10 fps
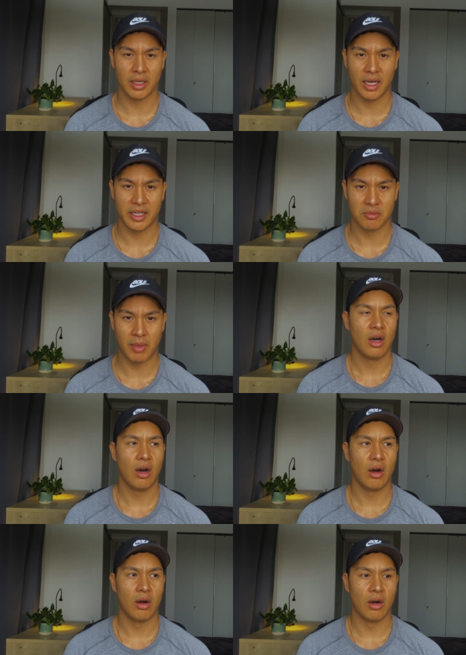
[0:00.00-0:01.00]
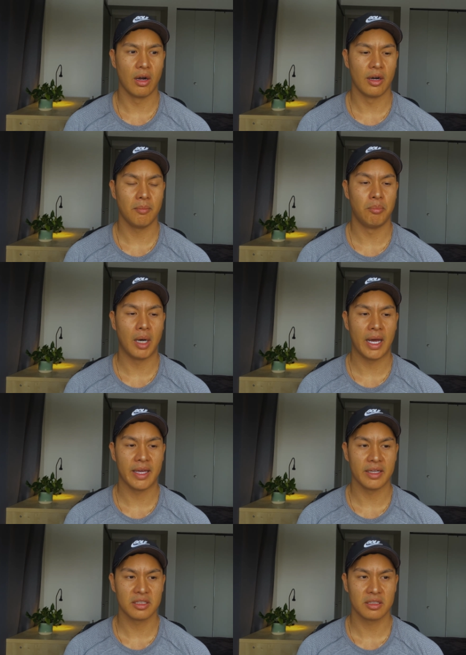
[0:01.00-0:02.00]
an ice bath are
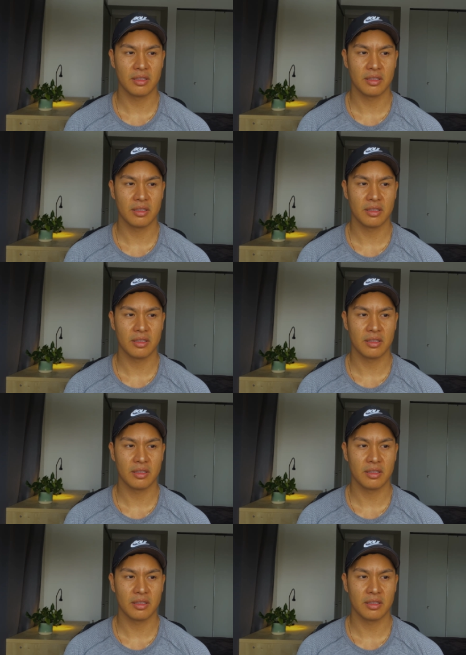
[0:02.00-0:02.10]
biased